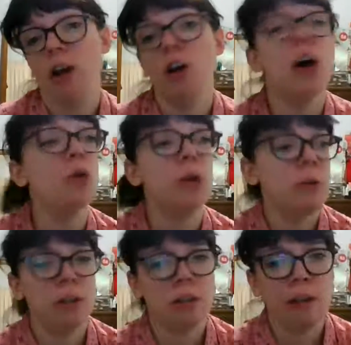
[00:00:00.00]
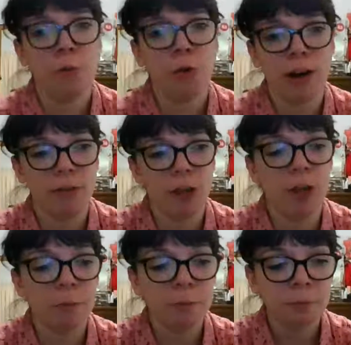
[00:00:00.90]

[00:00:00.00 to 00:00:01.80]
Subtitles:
I don't want to have a boring video.